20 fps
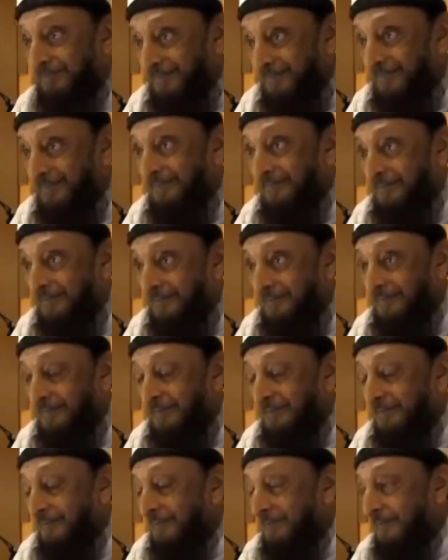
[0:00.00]

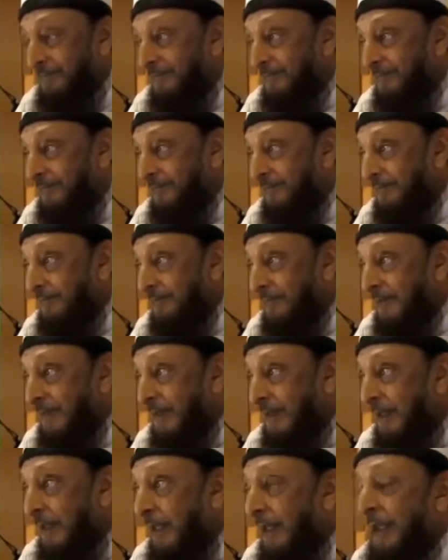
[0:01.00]

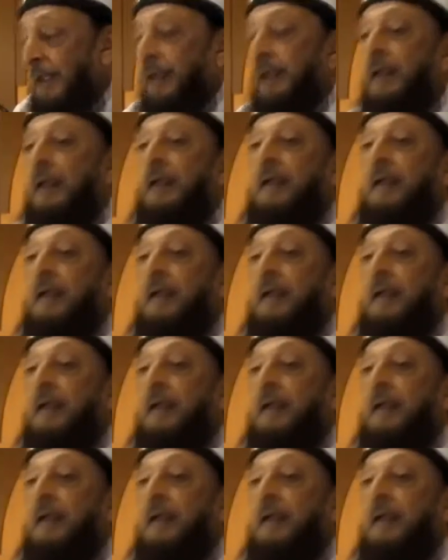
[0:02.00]
Nothing is said.